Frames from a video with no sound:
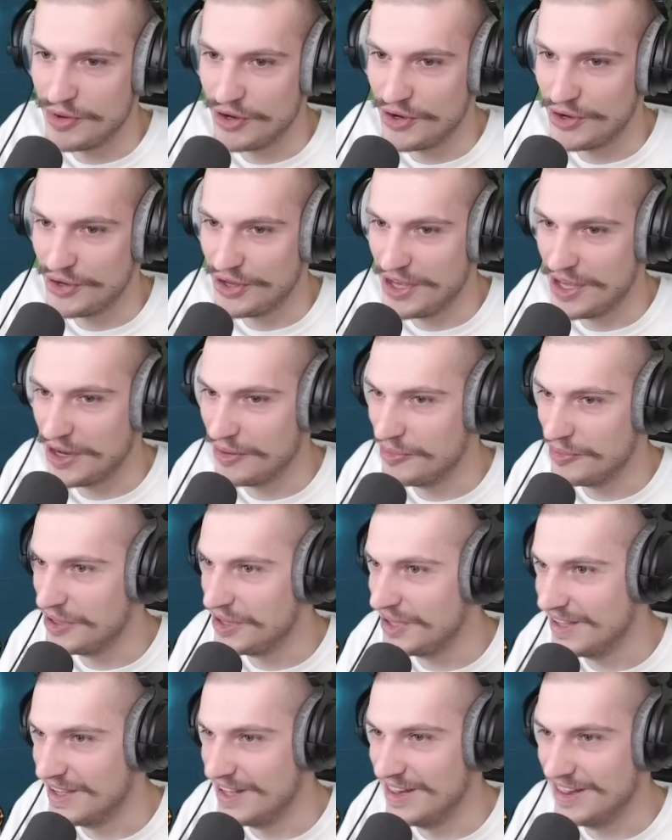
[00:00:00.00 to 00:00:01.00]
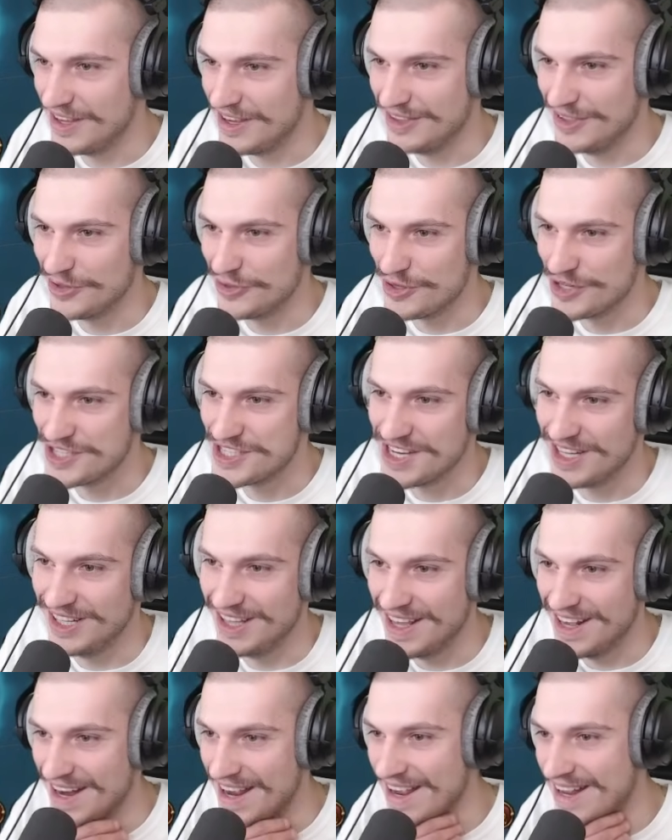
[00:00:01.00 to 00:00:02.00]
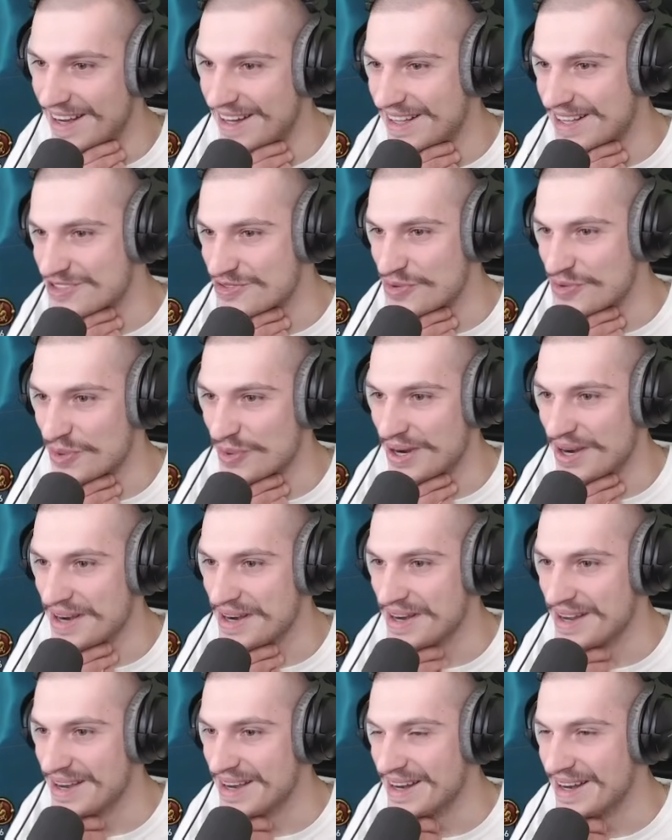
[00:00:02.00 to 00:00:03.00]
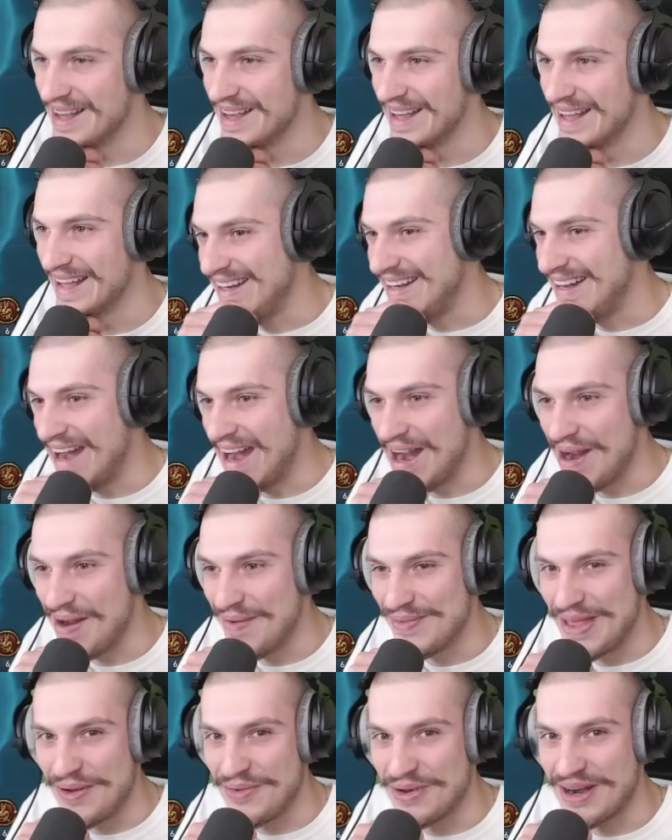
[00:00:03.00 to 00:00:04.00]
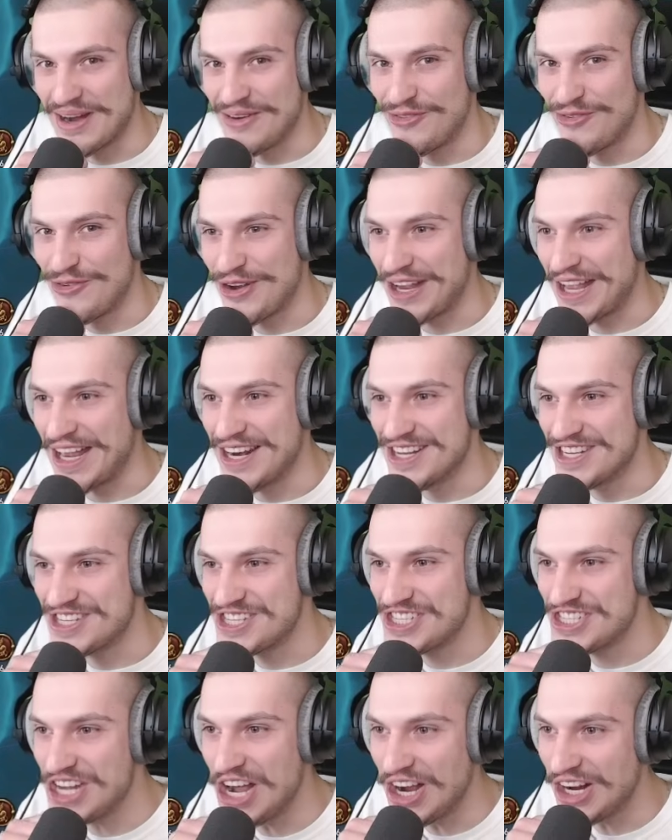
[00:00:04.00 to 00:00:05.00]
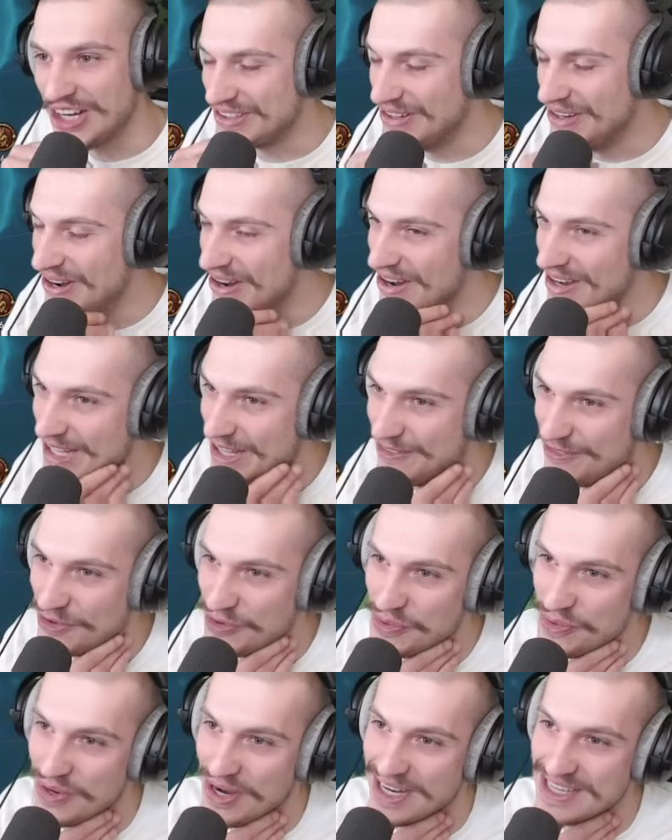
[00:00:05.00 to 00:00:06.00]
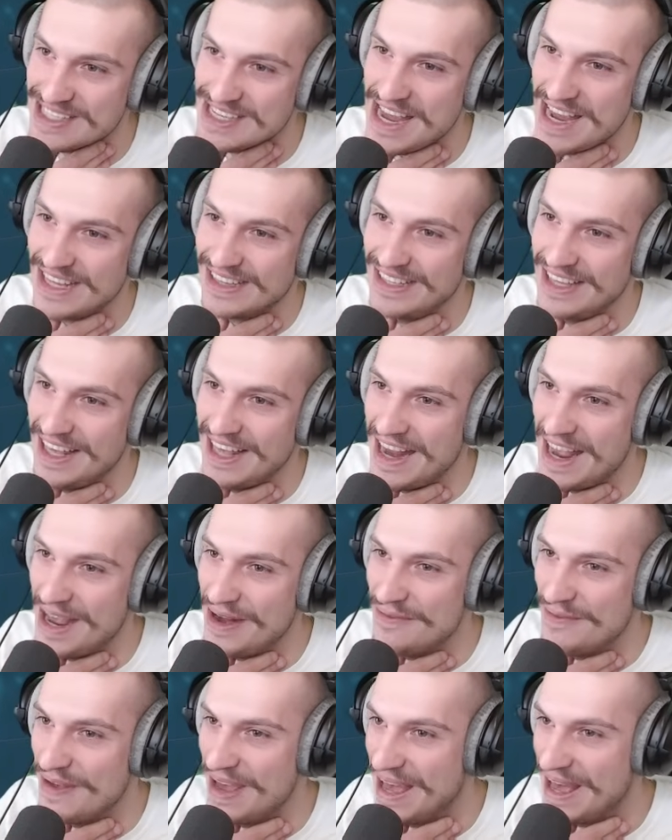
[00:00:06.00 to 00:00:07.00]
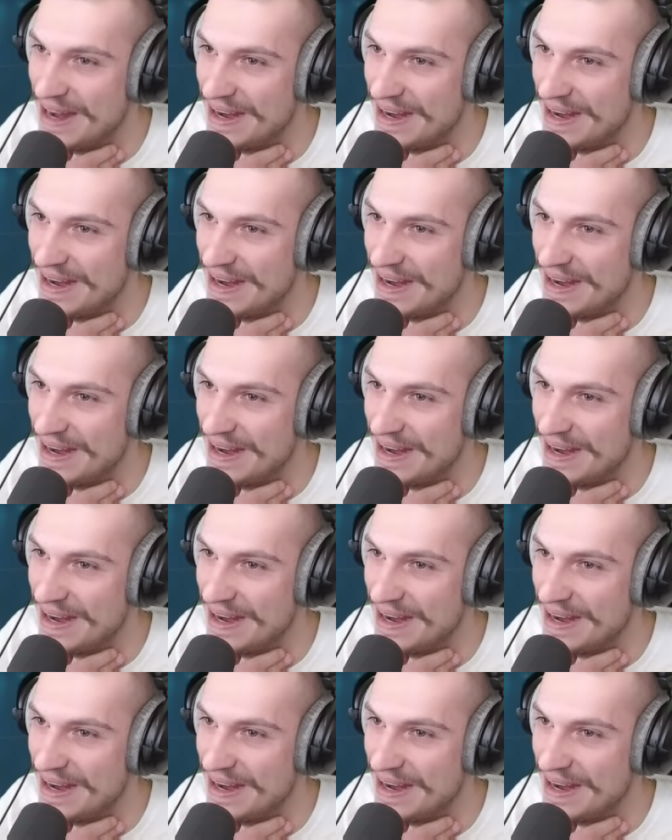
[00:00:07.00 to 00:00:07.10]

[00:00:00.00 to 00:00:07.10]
Are you kidding me? Luckily, we're still at 8 because we were at 9. Damn, that would have freaking sucked, dog, if we were exactly at 8, man.